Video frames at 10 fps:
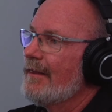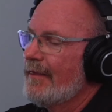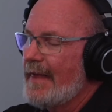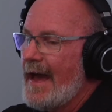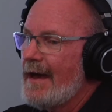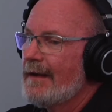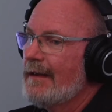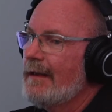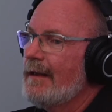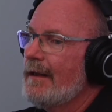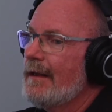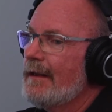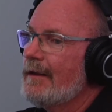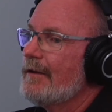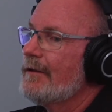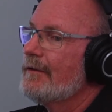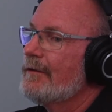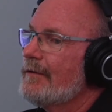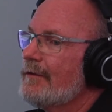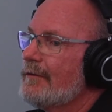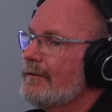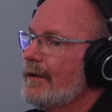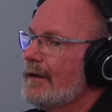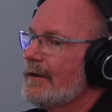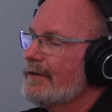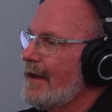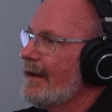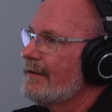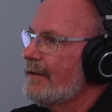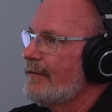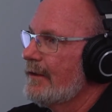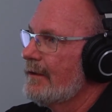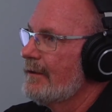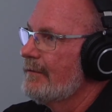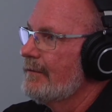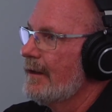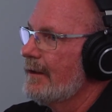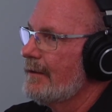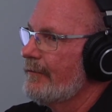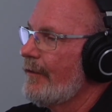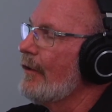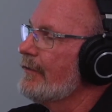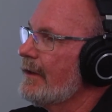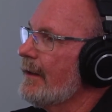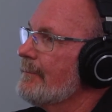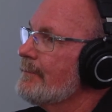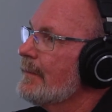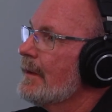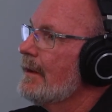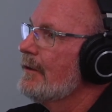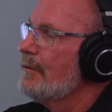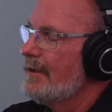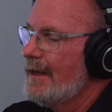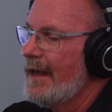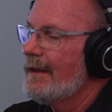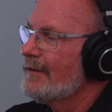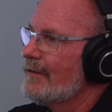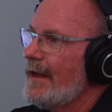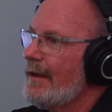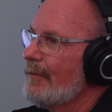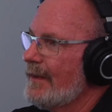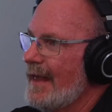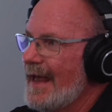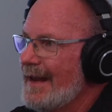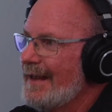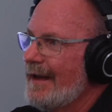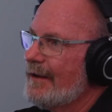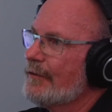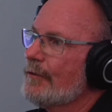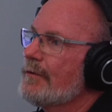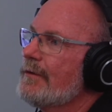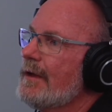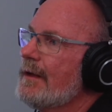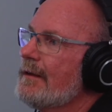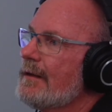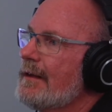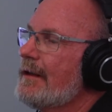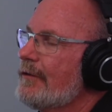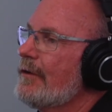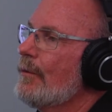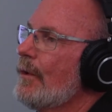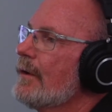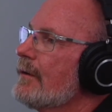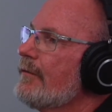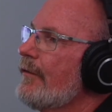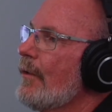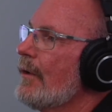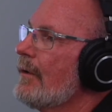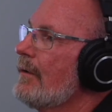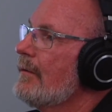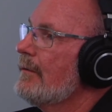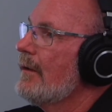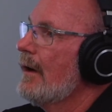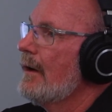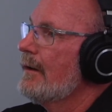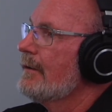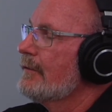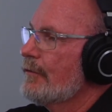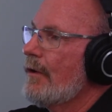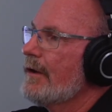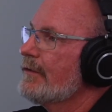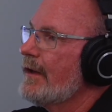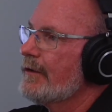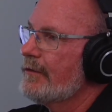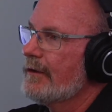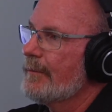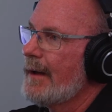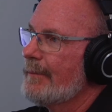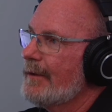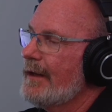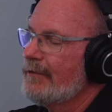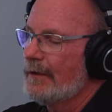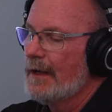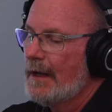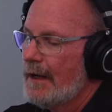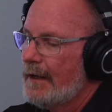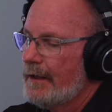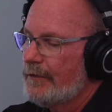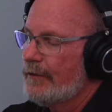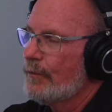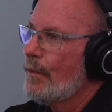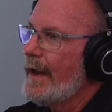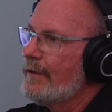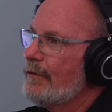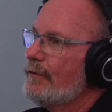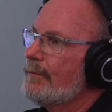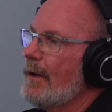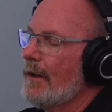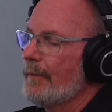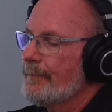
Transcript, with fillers: that is a scientific uh, falsity you can't say with any kind of certainty that that's going to work for uh, cross section of the population. It's just way too small